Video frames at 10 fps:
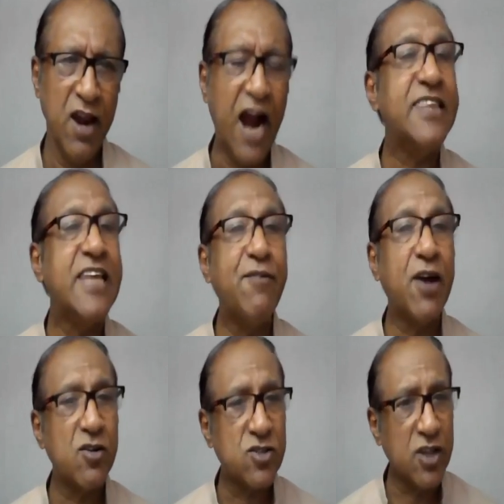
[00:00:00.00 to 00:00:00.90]
And there
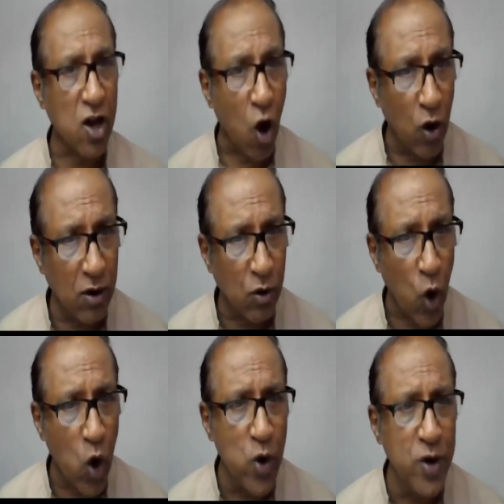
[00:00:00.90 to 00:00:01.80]
was a
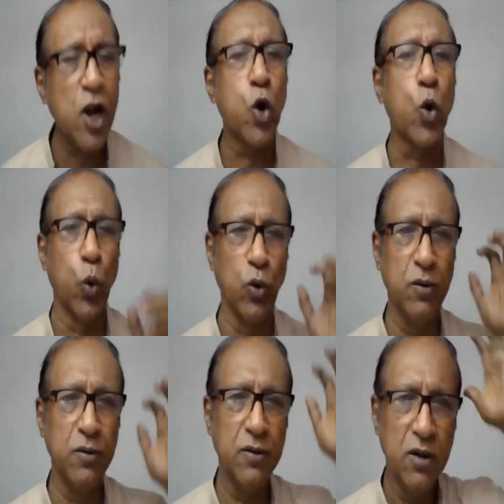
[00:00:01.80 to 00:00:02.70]
colonial
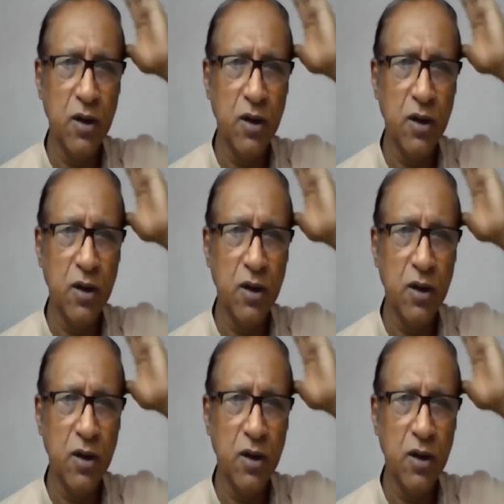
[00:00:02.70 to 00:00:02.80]
rule.